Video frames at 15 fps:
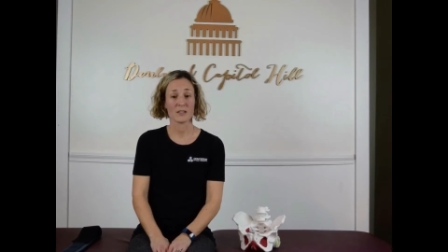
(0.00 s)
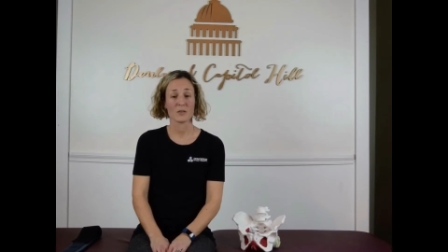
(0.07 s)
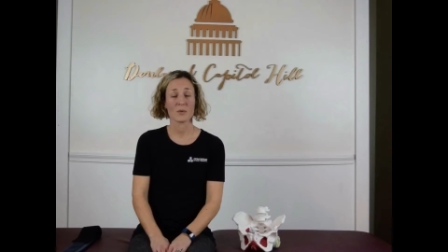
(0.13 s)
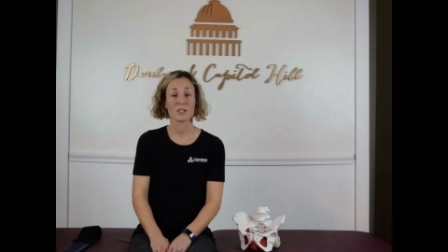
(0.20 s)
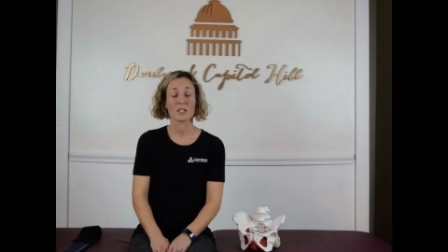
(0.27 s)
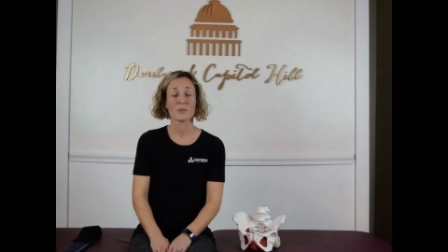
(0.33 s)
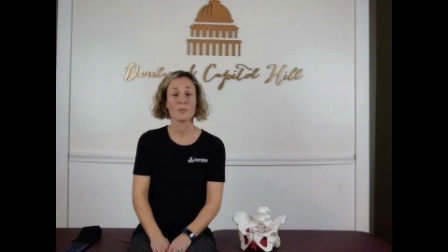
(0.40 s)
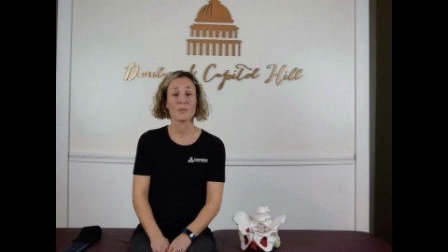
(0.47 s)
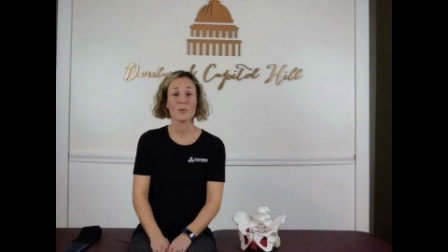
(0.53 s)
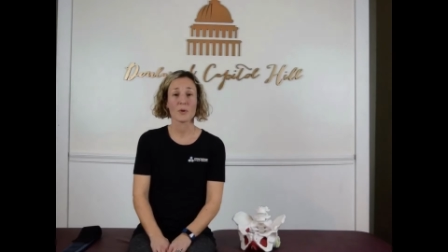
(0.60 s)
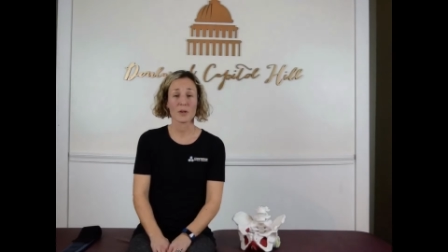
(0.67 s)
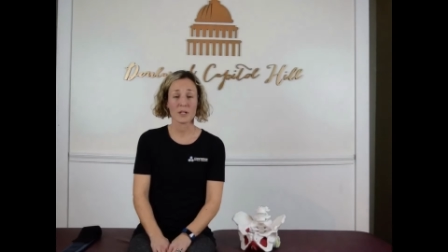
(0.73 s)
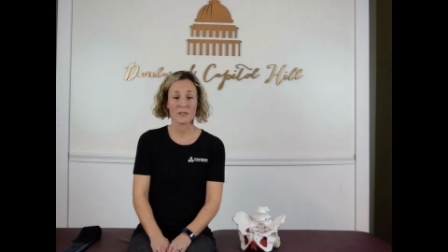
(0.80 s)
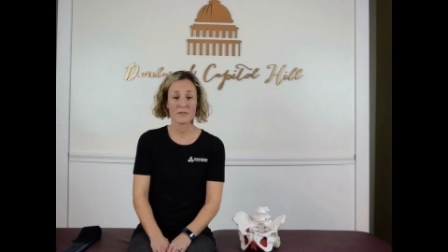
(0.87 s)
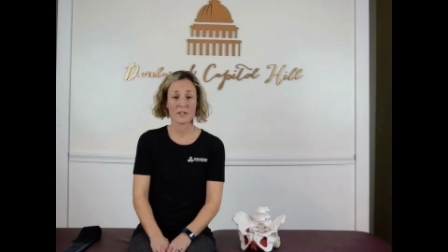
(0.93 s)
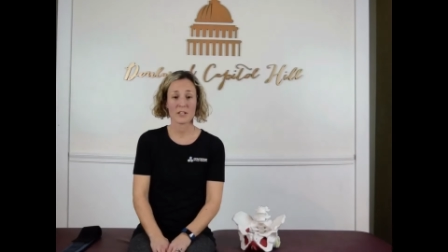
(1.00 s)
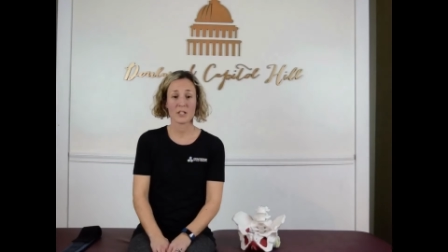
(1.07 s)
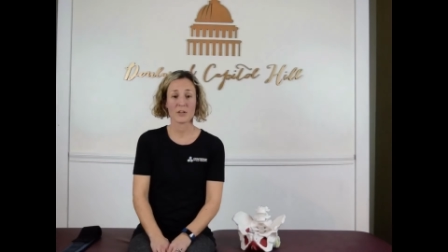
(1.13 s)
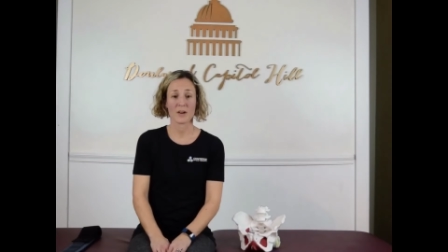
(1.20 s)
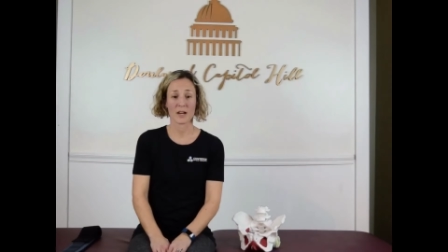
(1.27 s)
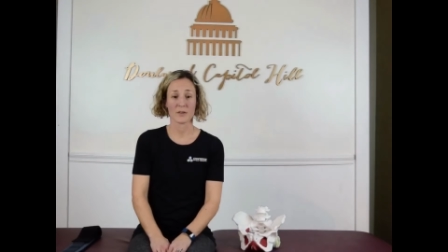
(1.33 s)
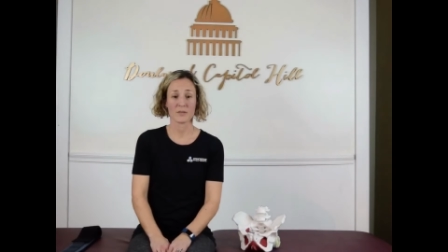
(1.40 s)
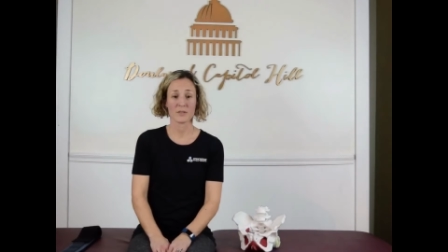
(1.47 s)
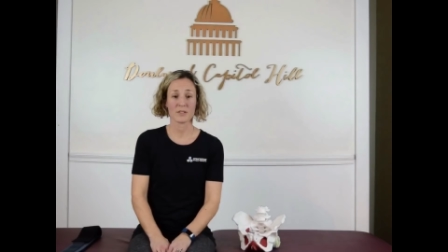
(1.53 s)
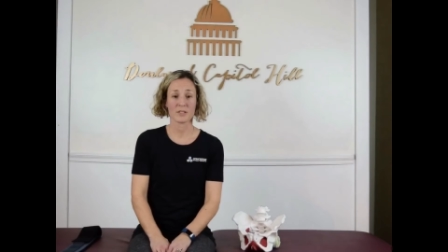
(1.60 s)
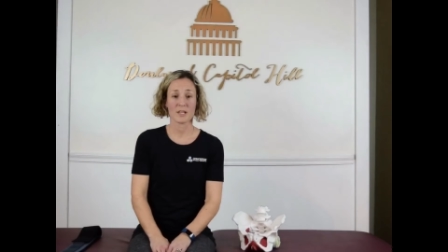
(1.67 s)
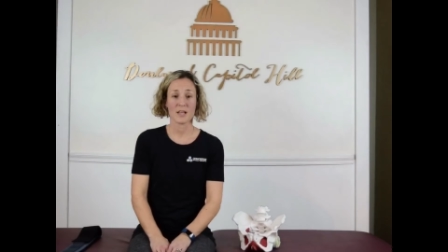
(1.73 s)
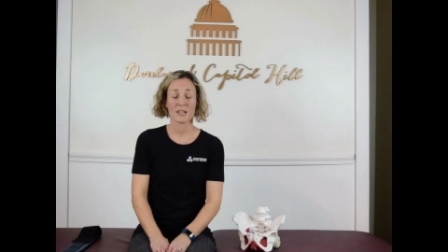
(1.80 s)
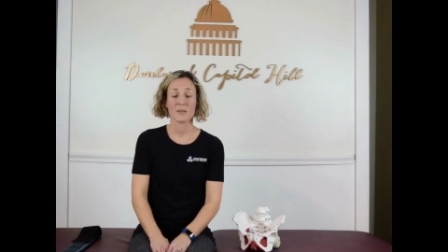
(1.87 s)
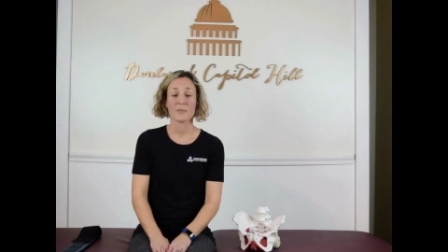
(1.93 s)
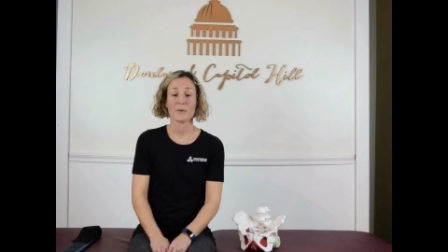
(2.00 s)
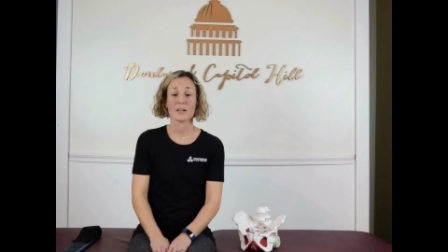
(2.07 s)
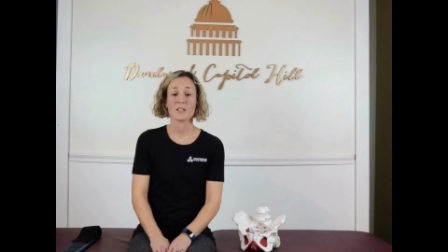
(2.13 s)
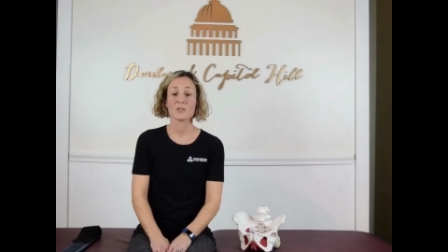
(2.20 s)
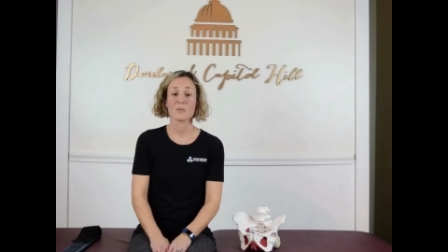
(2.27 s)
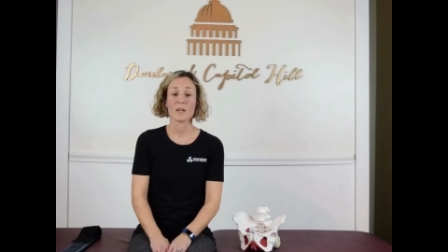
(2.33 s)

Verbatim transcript: so it's important to figure out the best